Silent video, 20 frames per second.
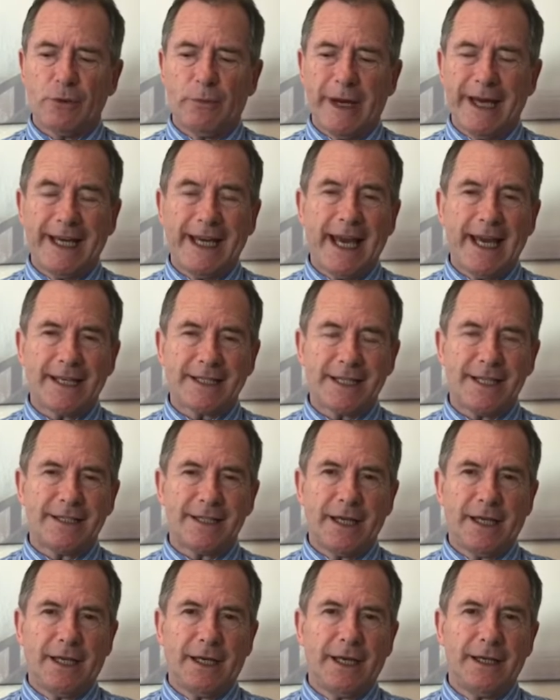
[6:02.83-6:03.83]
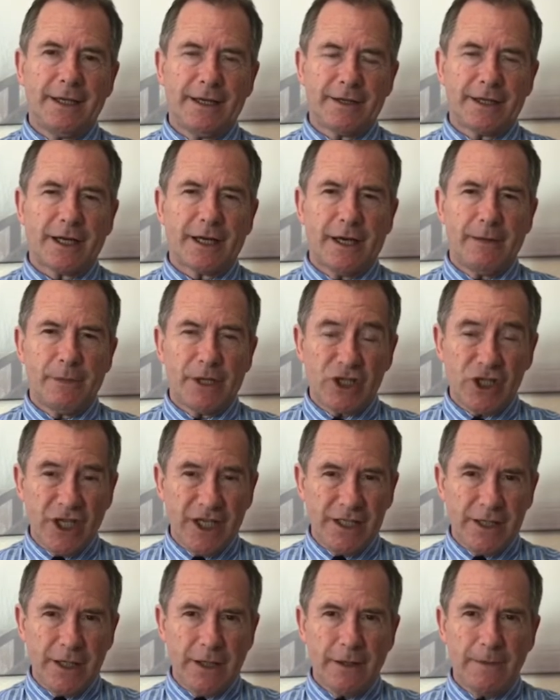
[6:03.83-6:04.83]
will make exiting Netherclay much
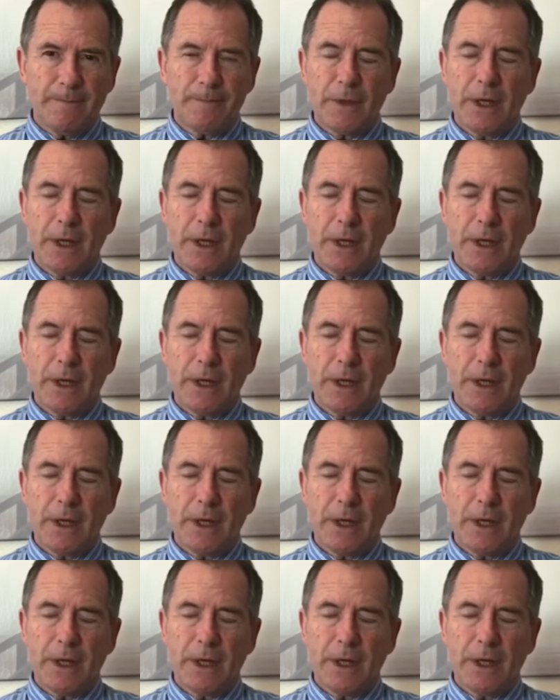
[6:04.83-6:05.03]
easier.